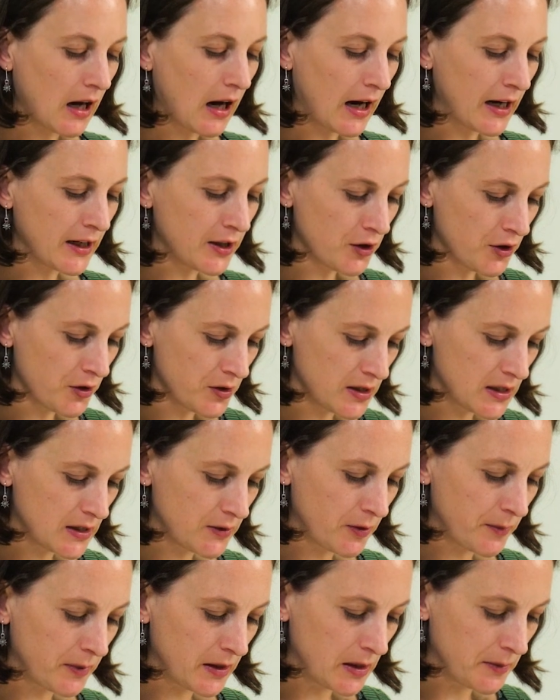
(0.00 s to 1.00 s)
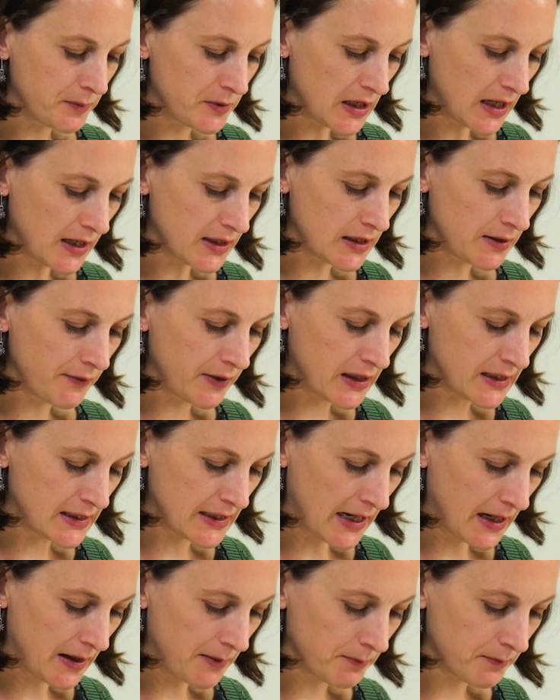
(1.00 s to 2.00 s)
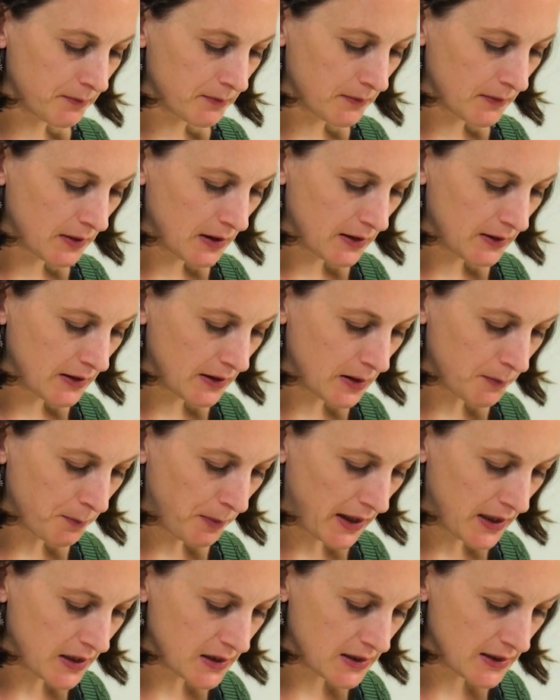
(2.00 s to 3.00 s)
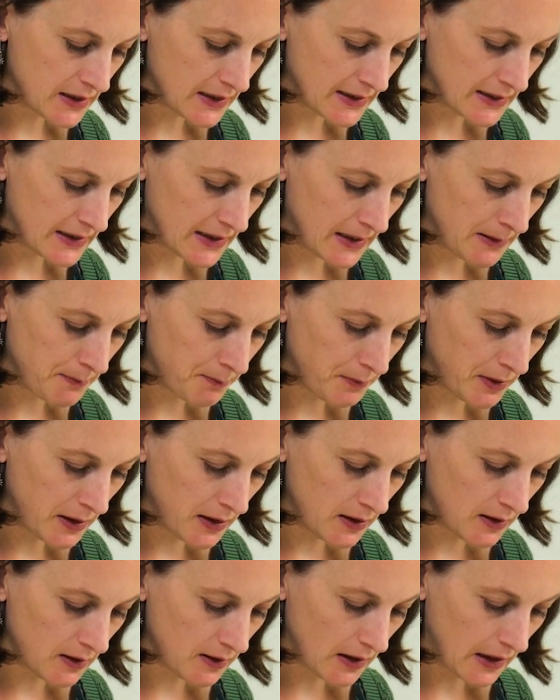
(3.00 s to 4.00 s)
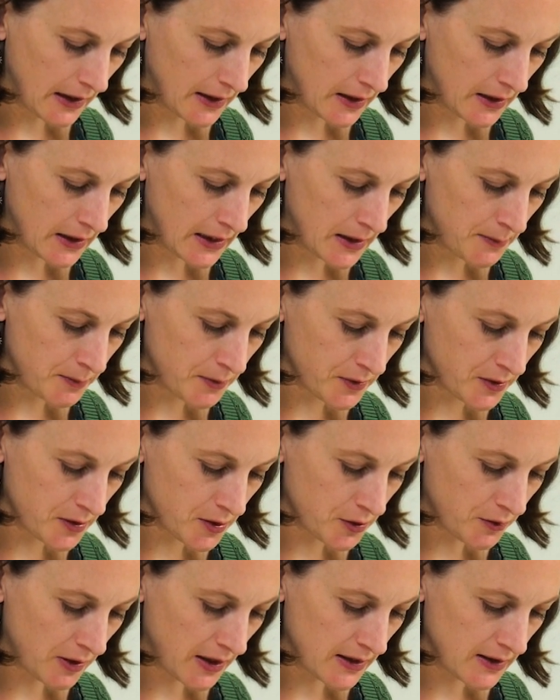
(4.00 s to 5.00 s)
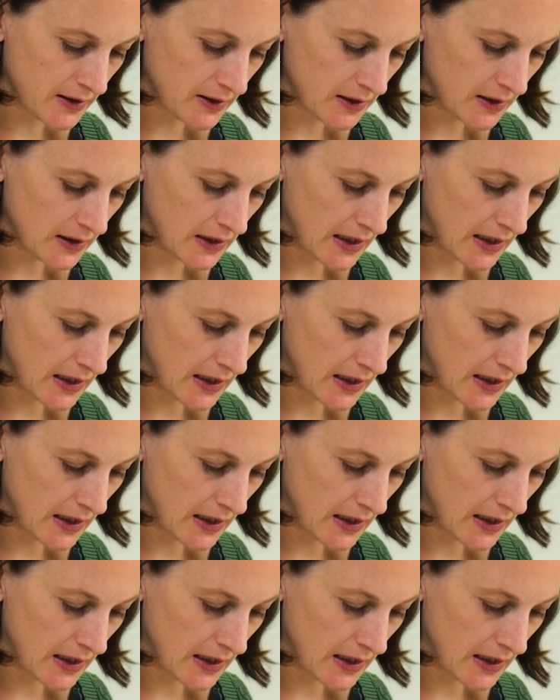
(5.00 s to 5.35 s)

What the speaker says: I notice from the objective exam that the patient is limping and unable to straighten the